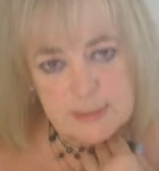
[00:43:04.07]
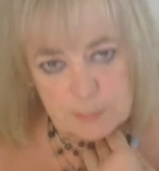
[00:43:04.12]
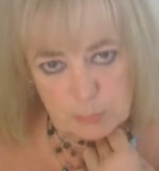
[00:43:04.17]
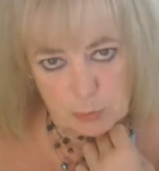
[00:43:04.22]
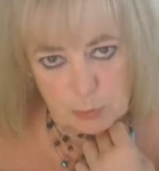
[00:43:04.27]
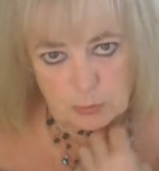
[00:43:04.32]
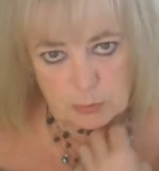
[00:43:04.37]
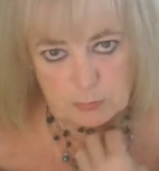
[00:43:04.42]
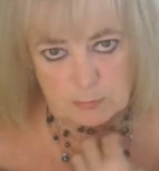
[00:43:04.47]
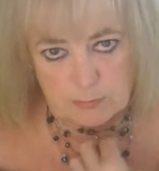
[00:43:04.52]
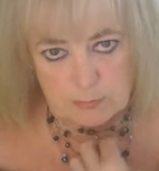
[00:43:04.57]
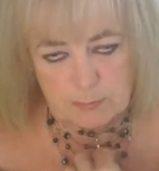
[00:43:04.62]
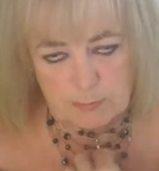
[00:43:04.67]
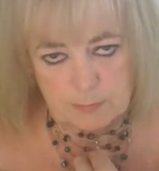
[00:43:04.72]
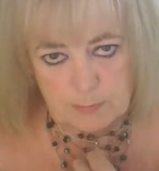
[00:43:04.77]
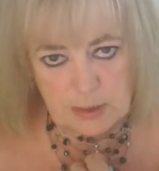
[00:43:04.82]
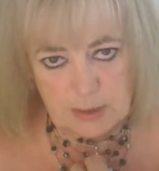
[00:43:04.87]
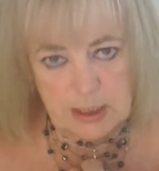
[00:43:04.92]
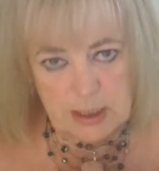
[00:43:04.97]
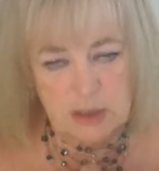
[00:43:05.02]
mum.
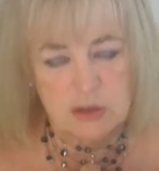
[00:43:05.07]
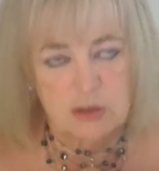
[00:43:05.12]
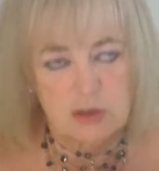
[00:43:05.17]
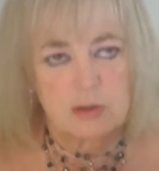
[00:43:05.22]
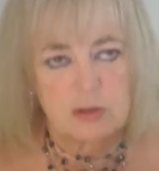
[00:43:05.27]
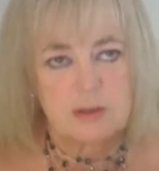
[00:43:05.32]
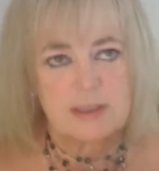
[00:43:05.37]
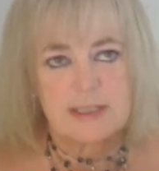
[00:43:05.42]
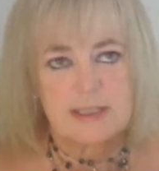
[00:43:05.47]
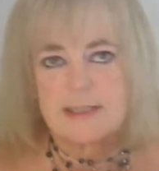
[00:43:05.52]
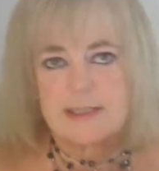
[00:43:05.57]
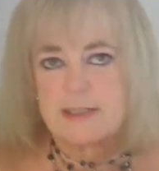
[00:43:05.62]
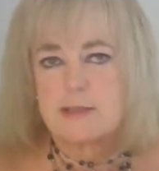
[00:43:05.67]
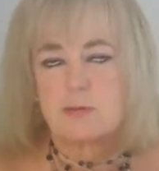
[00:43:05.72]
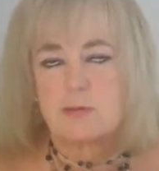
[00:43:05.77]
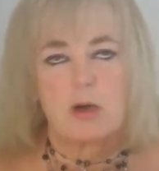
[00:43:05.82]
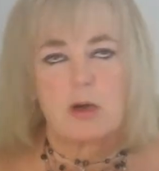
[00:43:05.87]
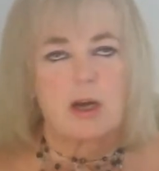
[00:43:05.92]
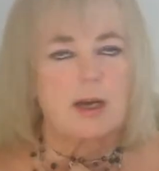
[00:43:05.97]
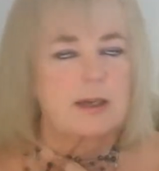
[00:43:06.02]
This
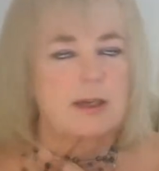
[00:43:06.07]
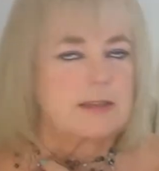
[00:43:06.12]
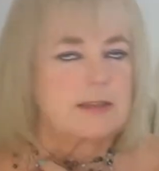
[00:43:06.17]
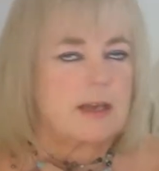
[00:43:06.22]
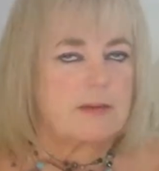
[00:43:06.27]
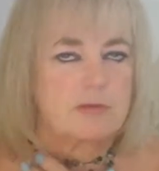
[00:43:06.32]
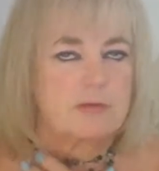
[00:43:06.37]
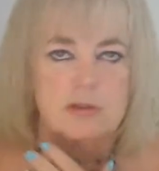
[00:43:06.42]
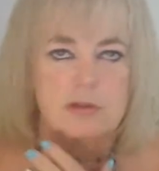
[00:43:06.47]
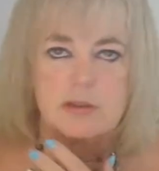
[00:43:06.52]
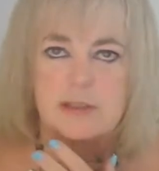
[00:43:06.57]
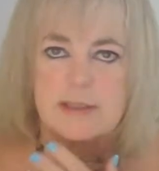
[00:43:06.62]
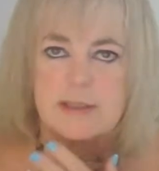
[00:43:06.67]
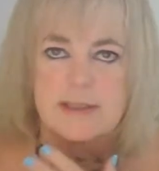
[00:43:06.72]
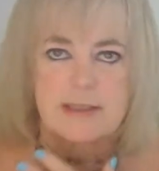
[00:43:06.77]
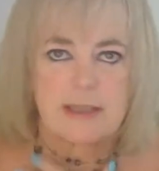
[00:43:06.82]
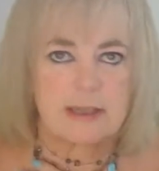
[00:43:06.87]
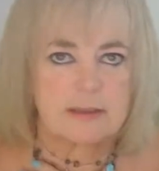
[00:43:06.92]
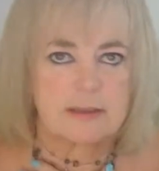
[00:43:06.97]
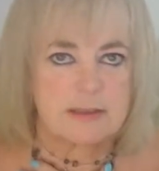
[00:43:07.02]
is what I never
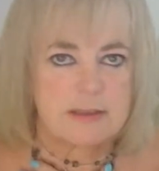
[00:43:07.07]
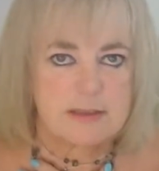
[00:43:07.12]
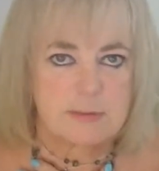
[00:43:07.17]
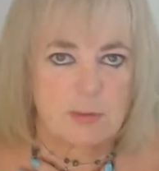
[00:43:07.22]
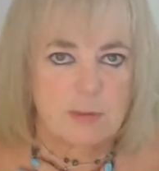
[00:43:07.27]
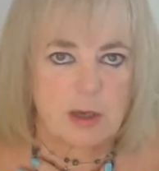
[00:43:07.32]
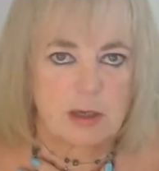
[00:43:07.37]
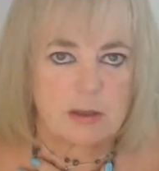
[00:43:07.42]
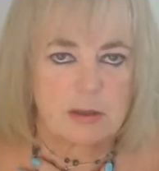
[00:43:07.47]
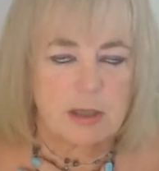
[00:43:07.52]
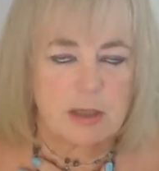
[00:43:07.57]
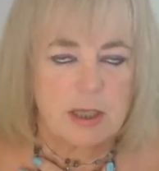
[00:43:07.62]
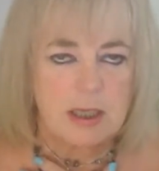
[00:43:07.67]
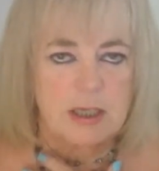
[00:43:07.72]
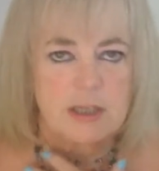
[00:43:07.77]
understand as well.